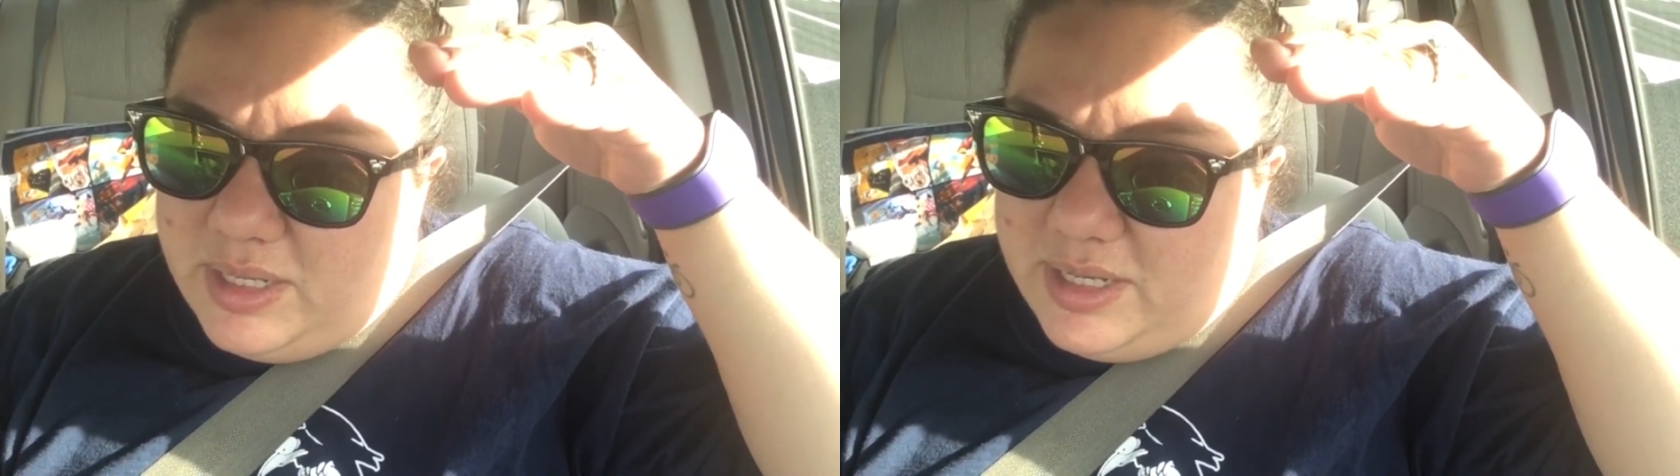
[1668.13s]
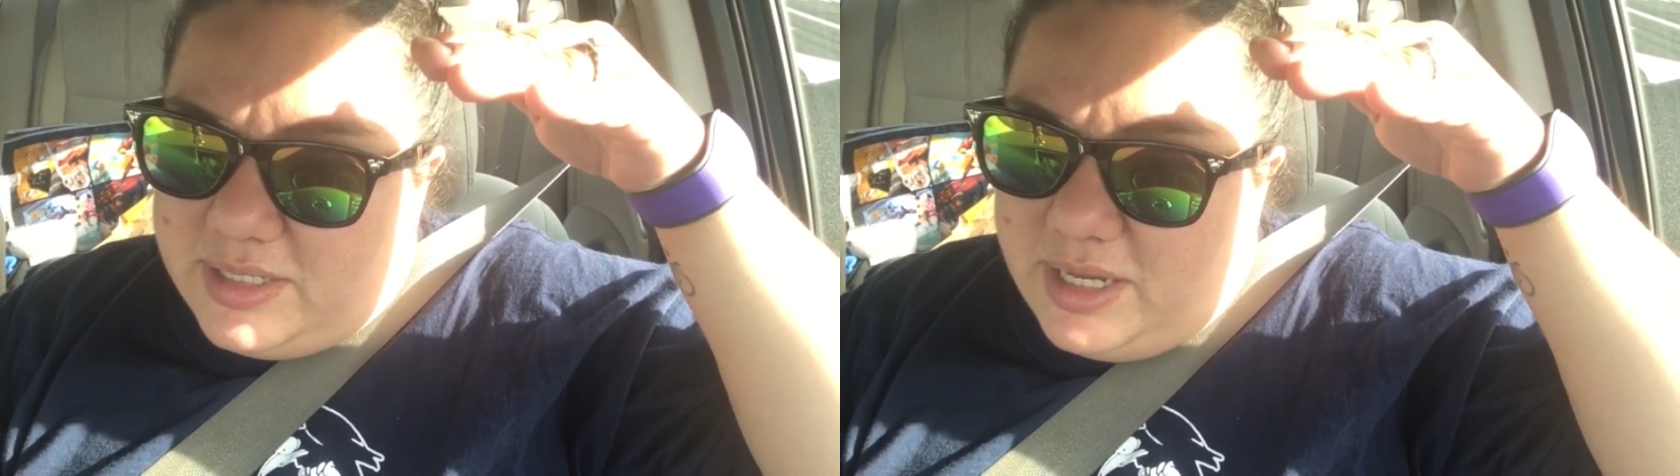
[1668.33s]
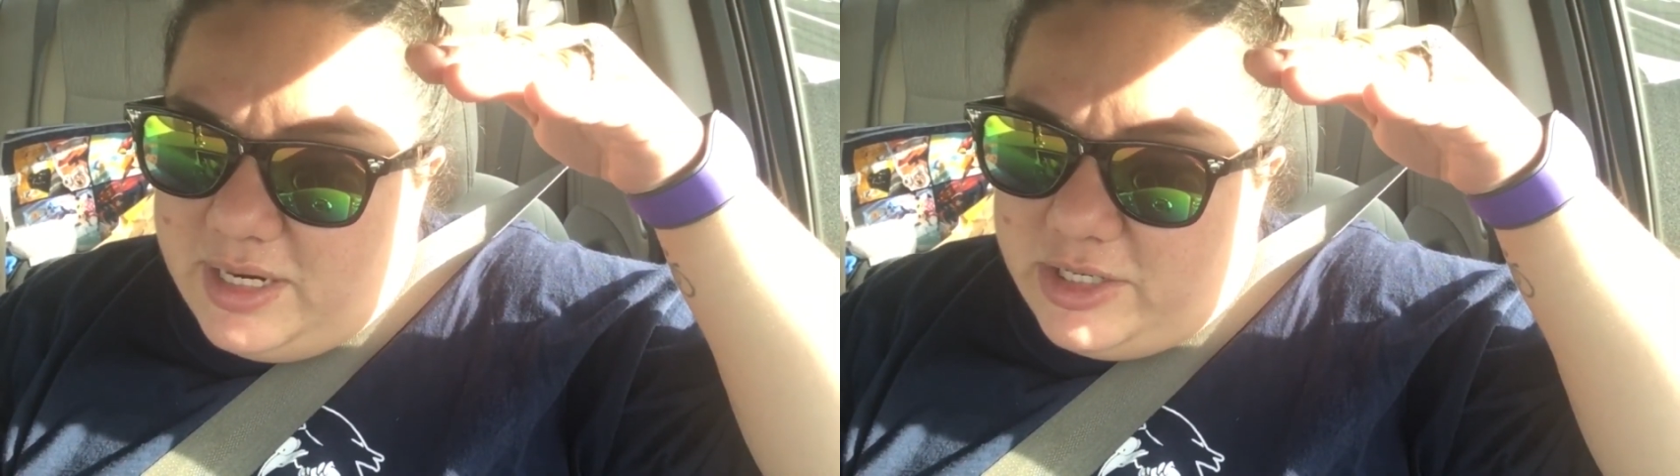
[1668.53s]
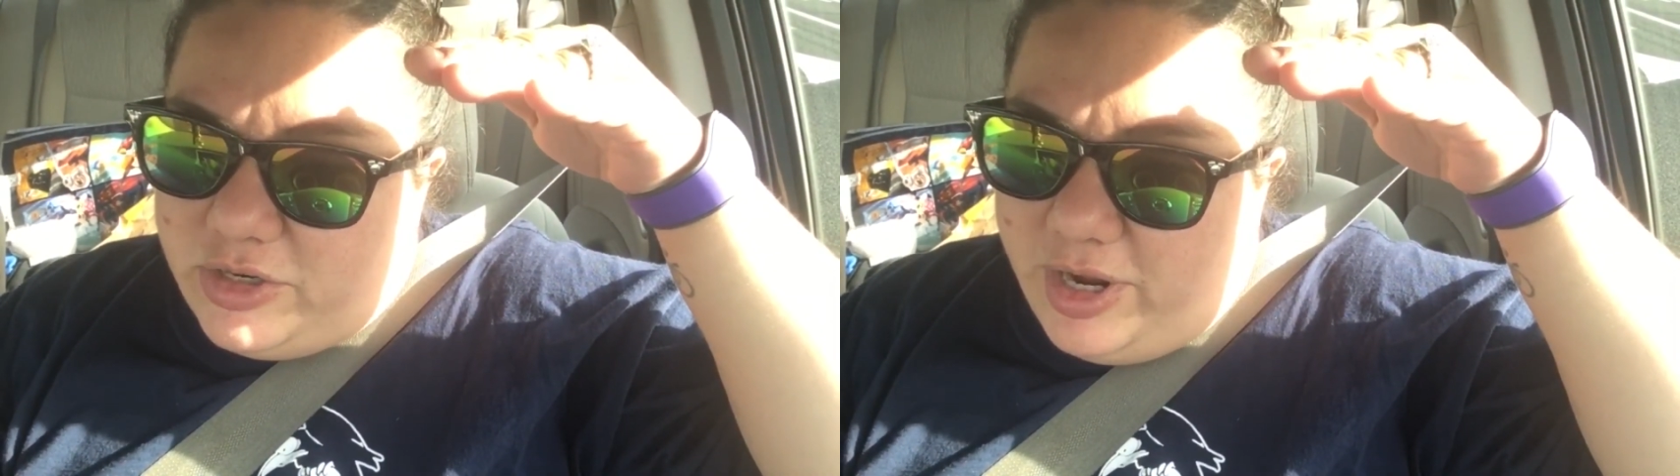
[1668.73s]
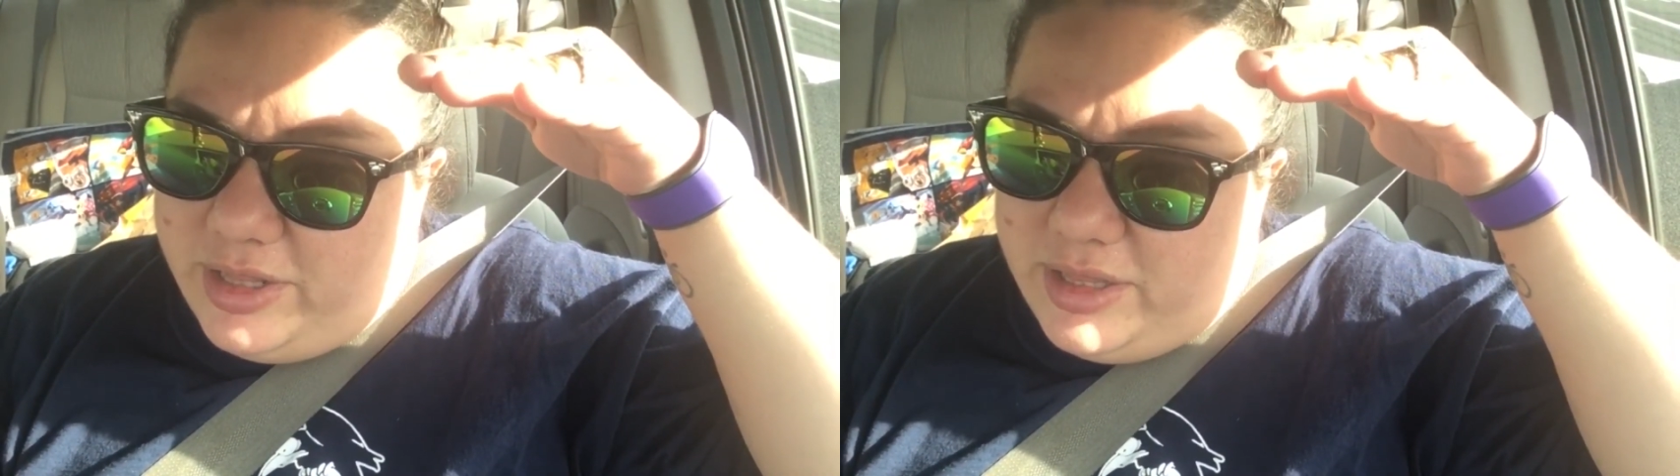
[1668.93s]
He said he
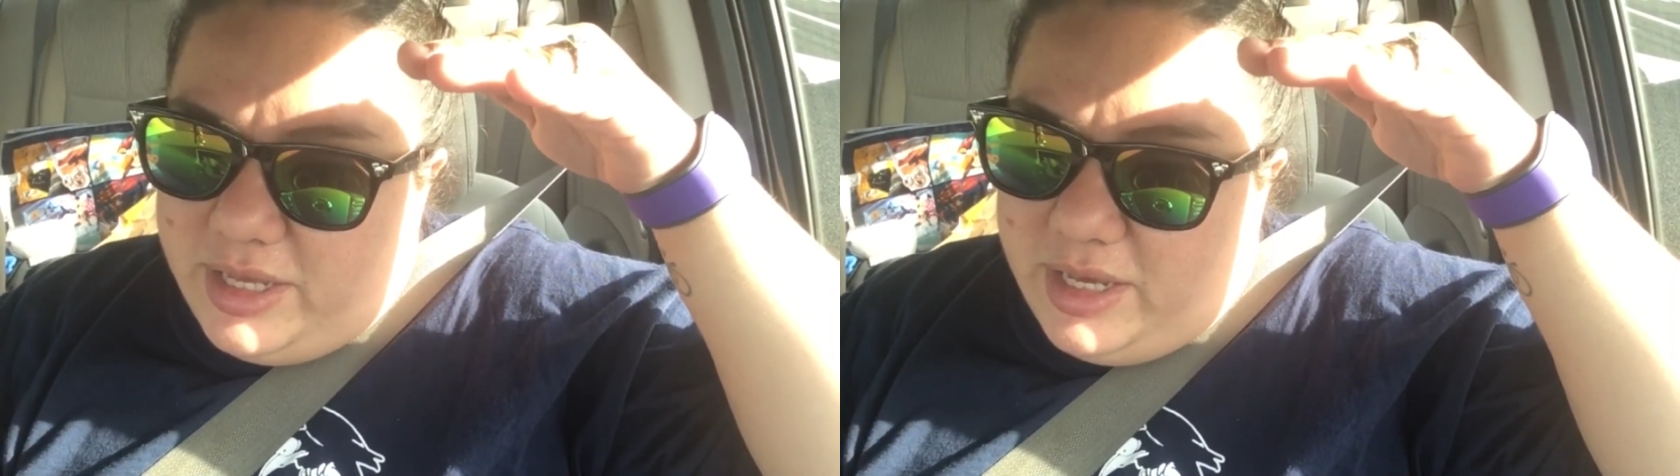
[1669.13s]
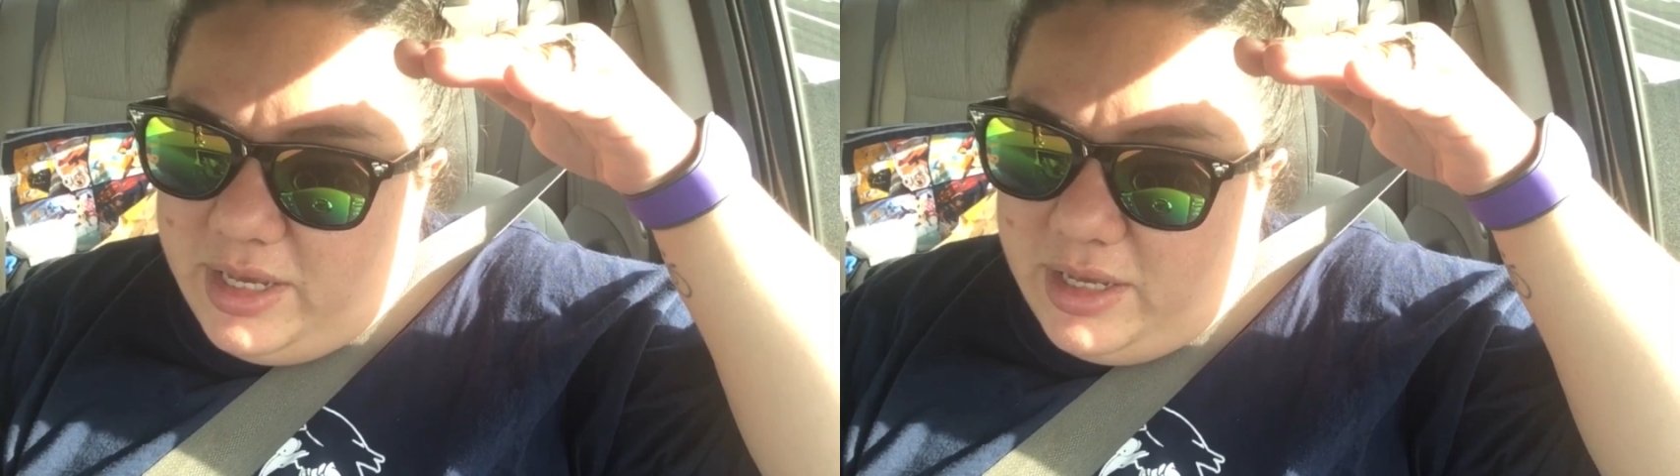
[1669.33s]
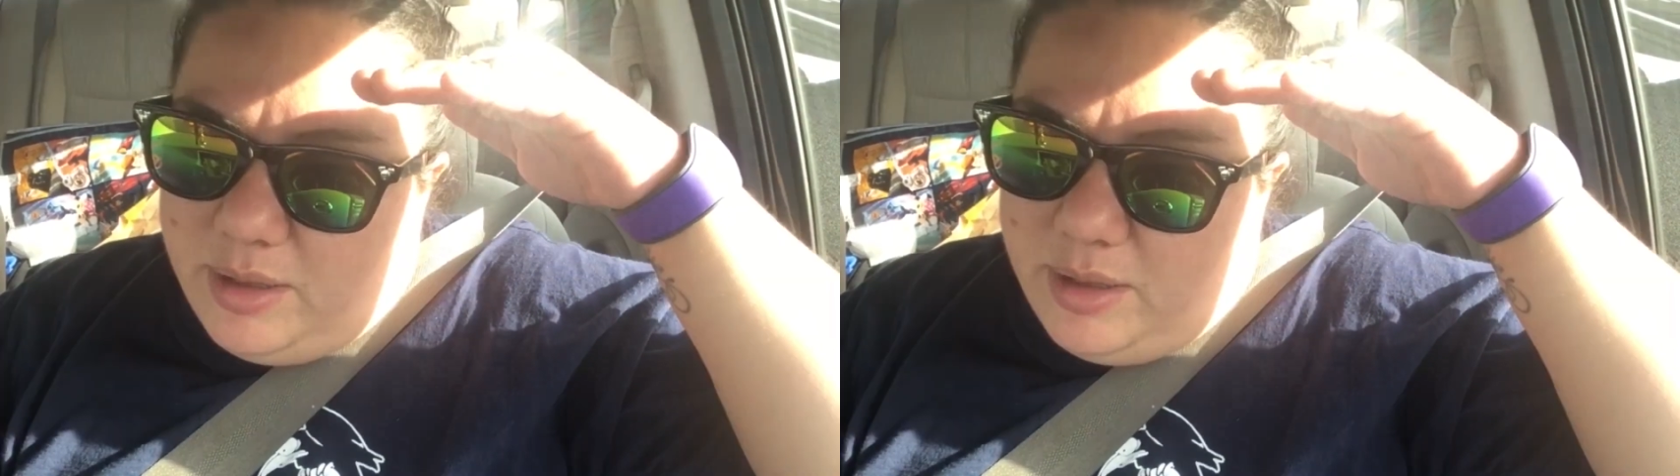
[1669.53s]
tried the